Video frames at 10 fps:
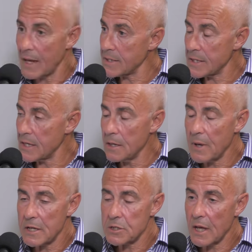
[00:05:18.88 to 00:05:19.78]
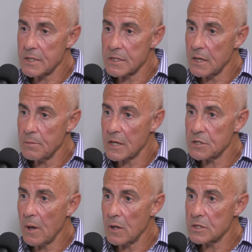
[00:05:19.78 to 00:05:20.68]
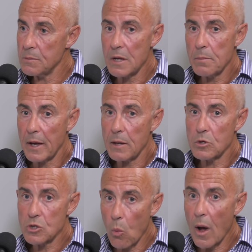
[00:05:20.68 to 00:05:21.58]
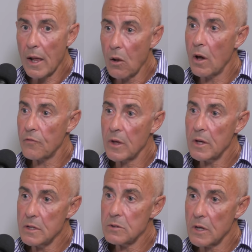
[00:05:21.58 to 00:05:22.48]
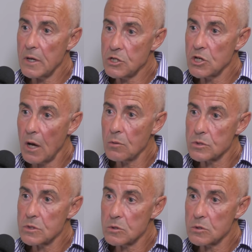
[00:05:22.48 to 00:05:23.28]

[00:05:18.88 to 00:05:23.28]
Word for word: Doesn't seem that doesn't seem that smart to me. But it was a way of life that he that he mm. chose.